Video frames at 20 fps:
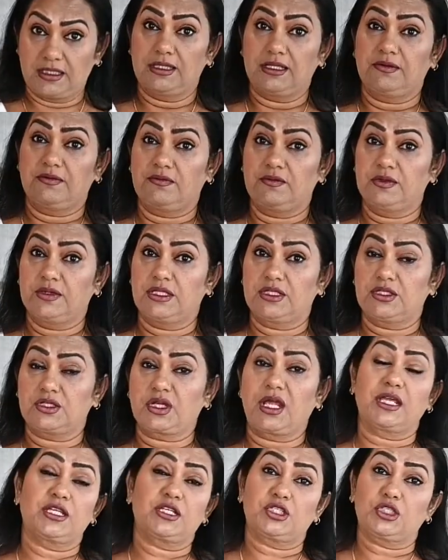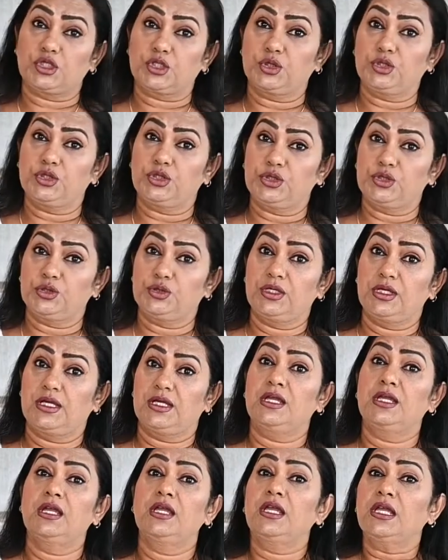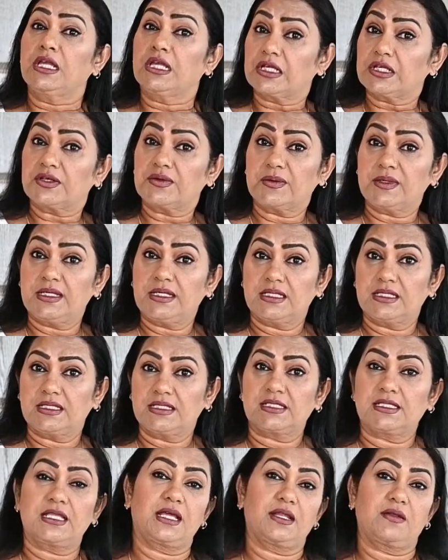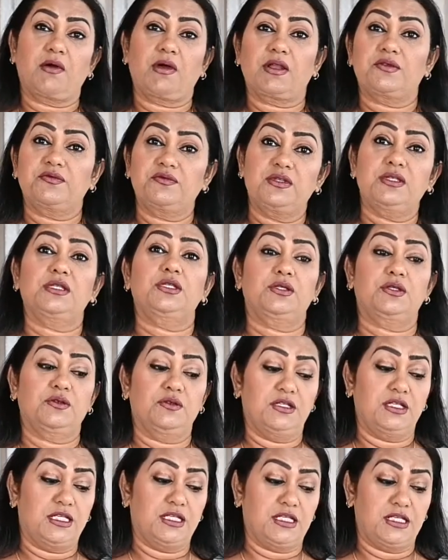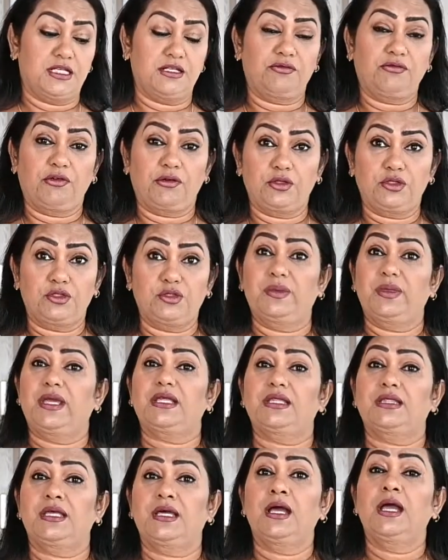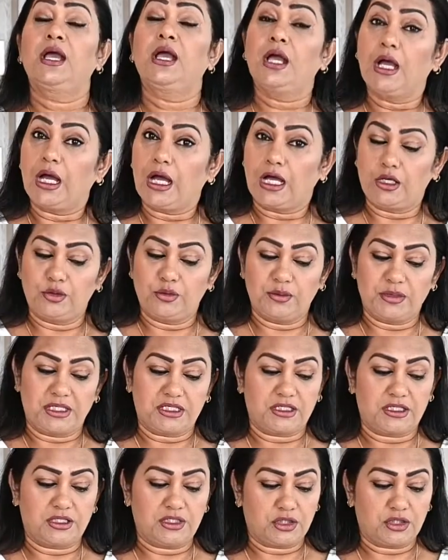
I showed you the ingredients that what we needed to make the aloo matar.